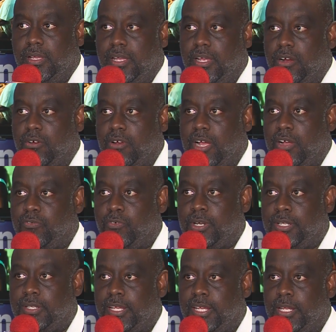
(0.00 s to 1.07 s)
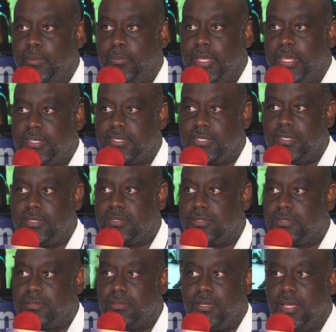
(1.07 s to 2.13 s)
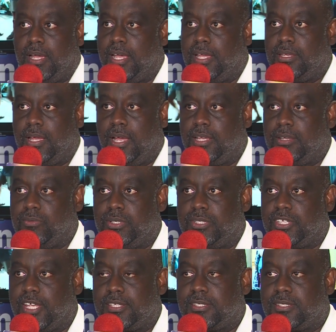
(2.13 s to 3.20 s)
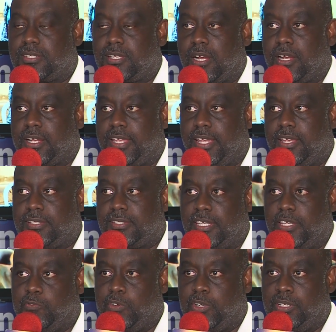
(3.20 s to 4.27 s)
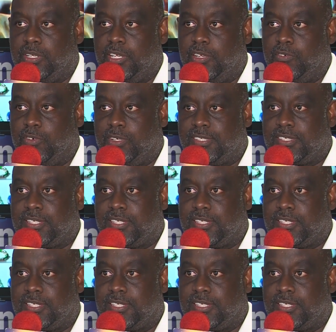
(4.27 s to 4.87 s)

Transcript: aircraft on a daily basis, I would just stargaze. Even